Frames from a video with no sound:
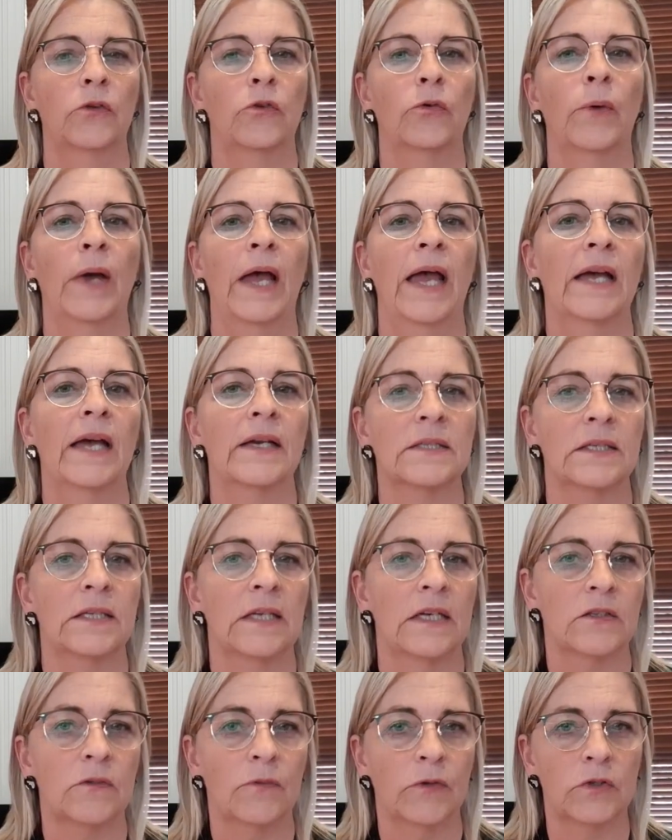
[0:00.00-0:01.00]
to
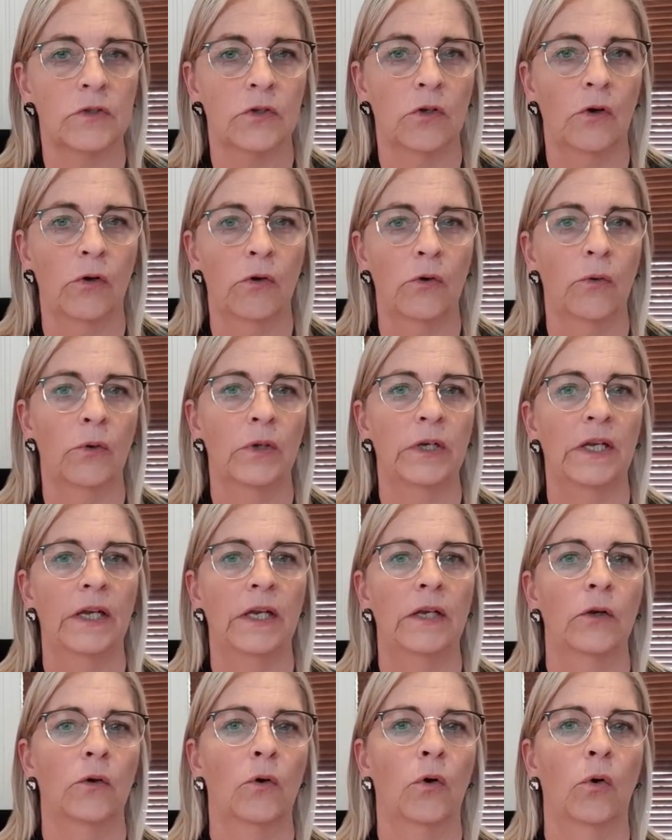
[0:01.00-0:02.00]
access what's going on
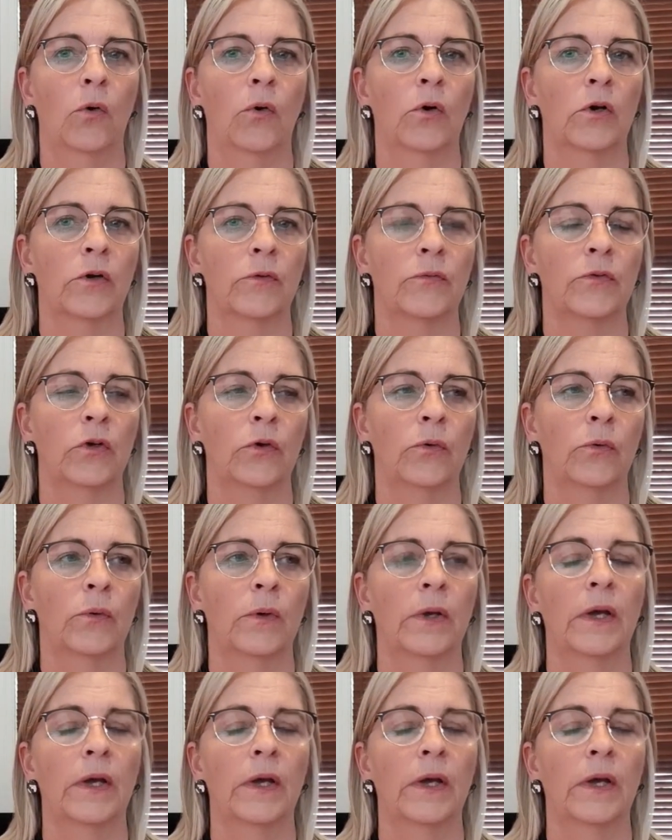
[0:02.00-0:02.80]
in the core of you.